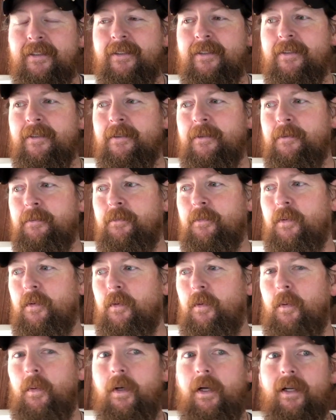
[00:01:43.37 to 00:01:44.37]

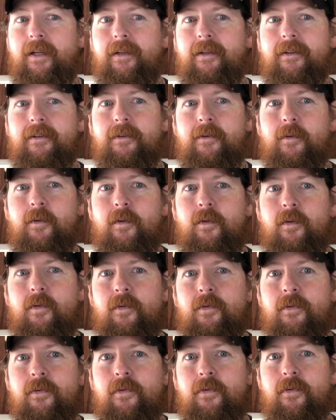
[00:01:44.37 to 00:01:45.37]
Nobody speaks.